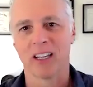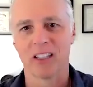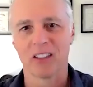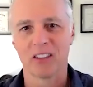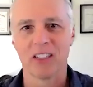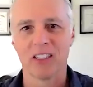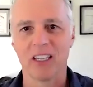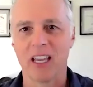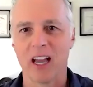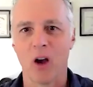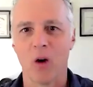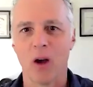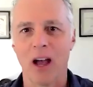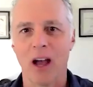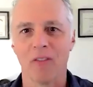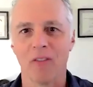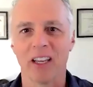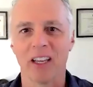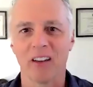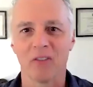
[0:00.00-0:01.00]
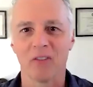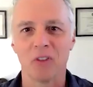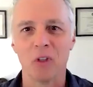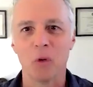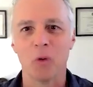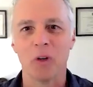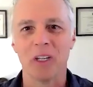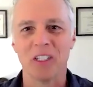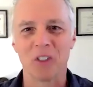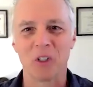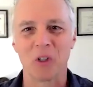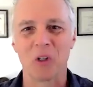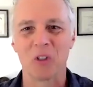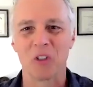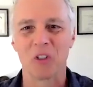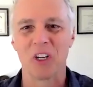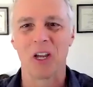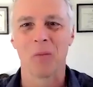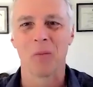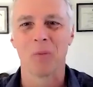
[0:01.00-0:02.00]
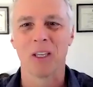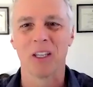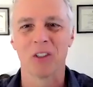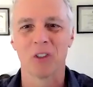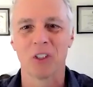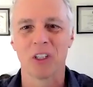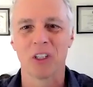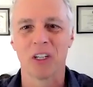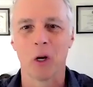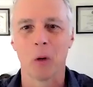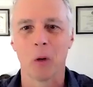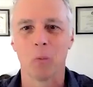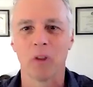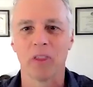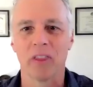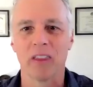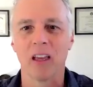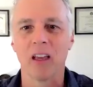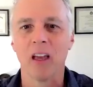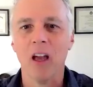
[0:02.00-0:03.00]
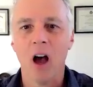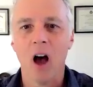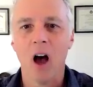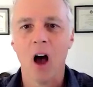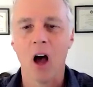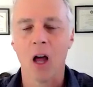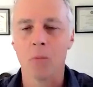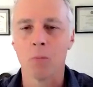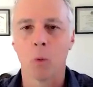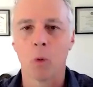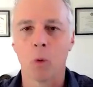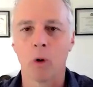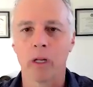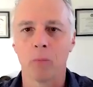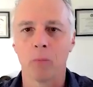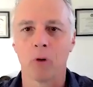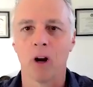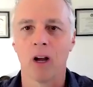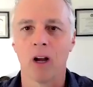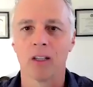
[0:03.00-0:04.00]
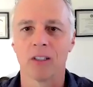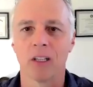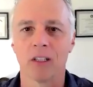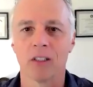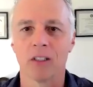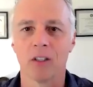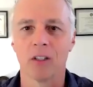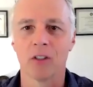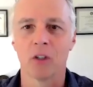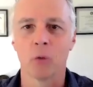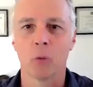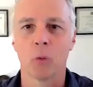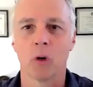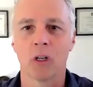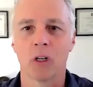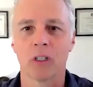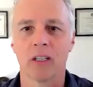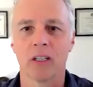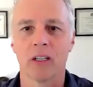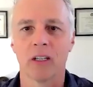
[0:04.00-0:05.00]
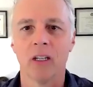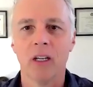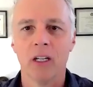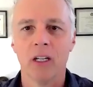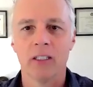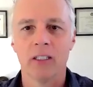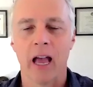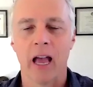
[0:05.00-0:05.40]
I could see how having a few internal champions could help with the onboarding process as you work to